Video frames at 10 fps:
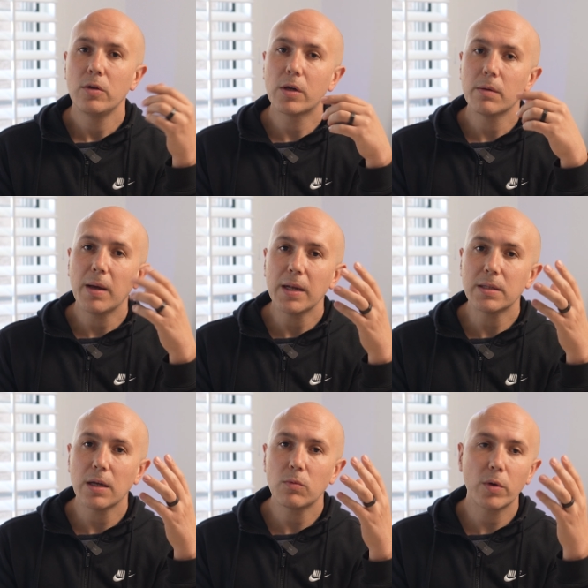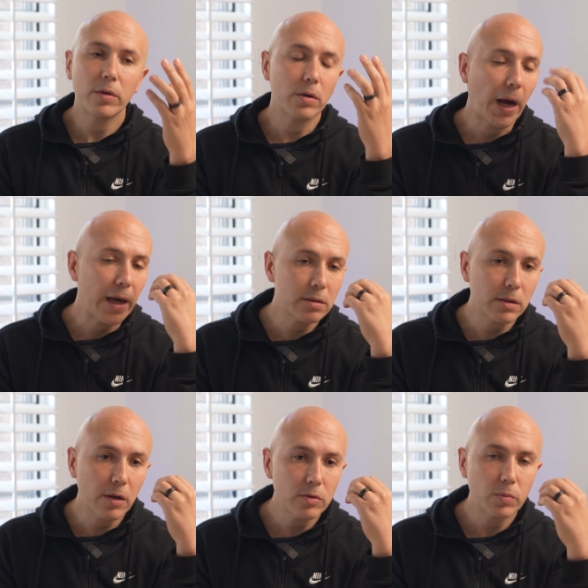You can meditate with your eyes
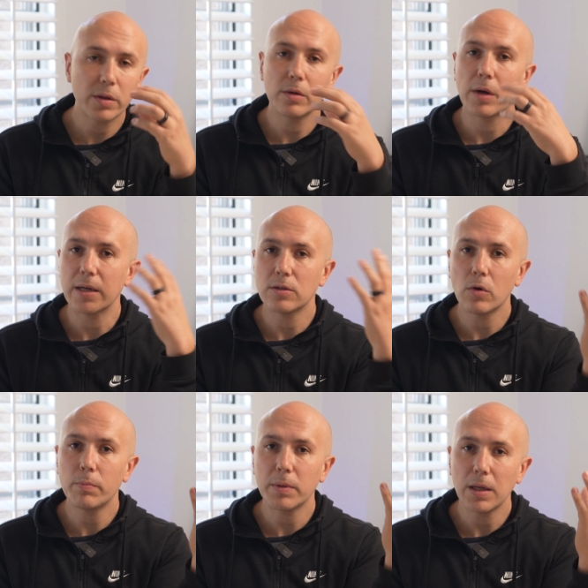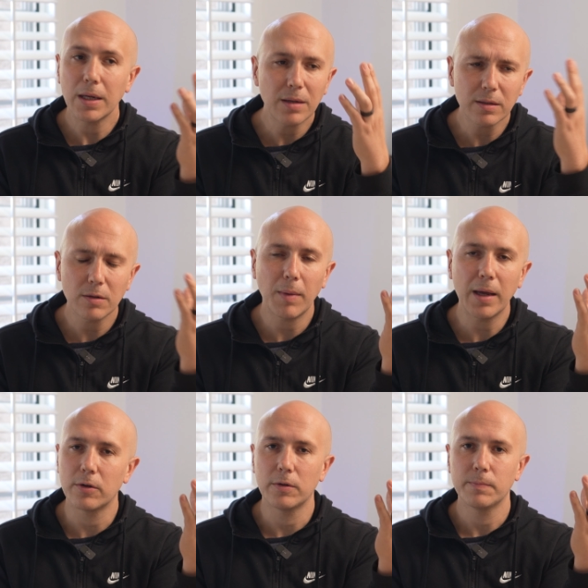closed, with your eyes open, it doesn't
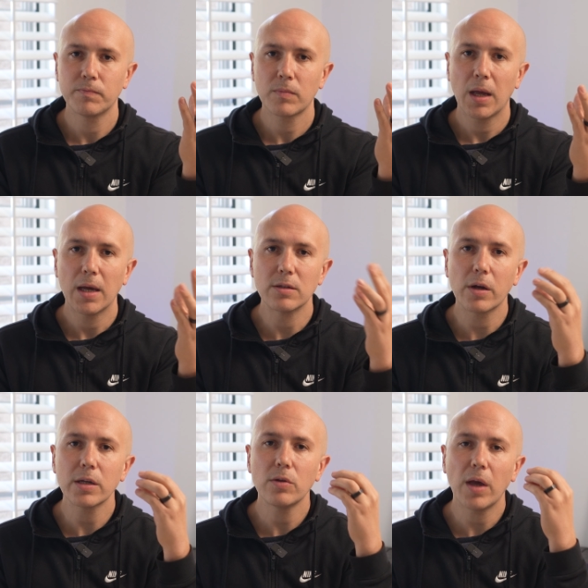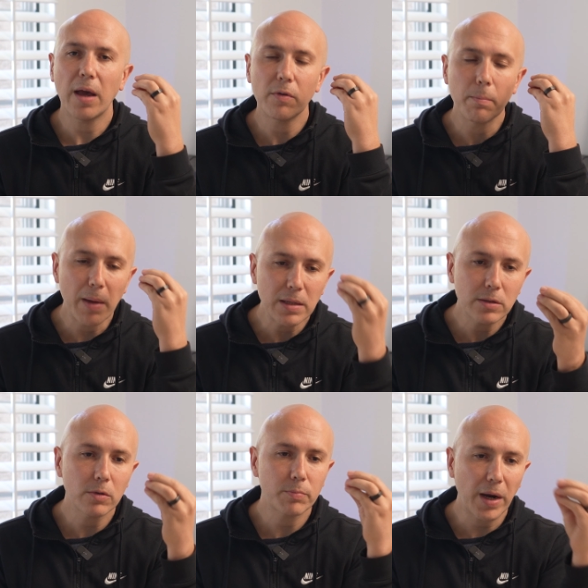matter. As long as you have a
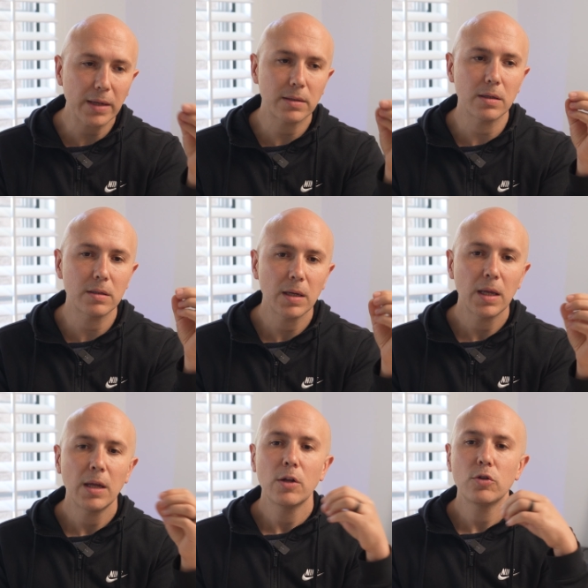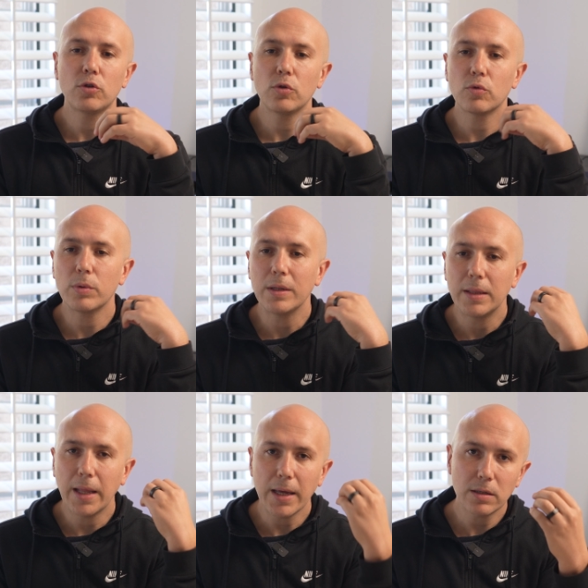mental practice to
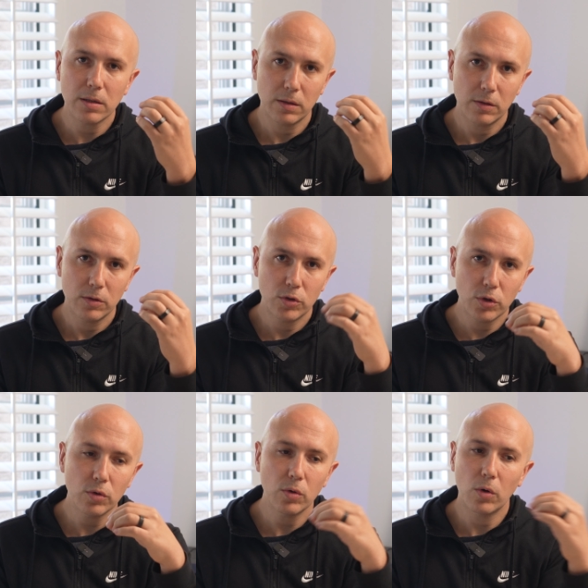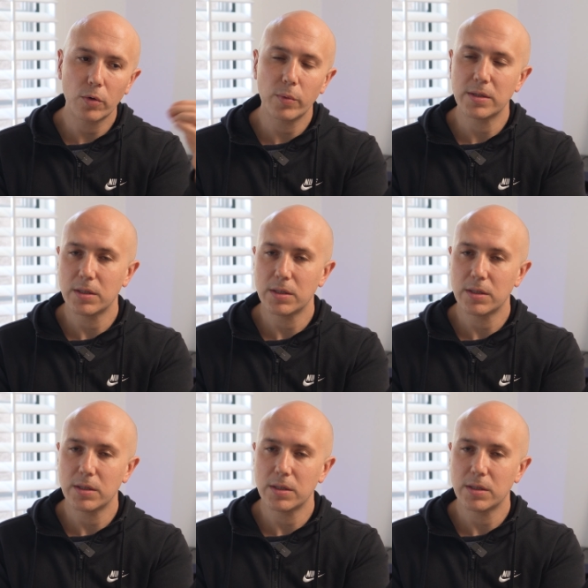relate to or with